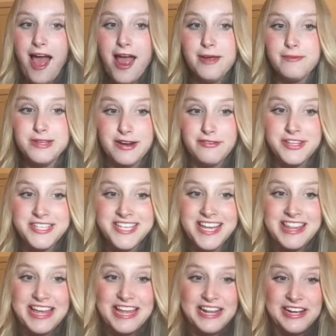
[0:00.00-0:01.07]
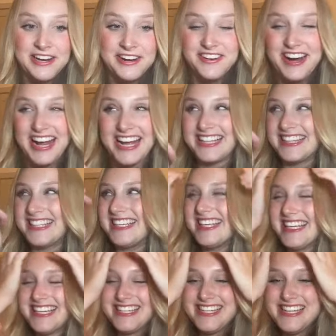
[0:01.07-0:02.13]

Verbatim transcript: I'm definitely saying that correctly.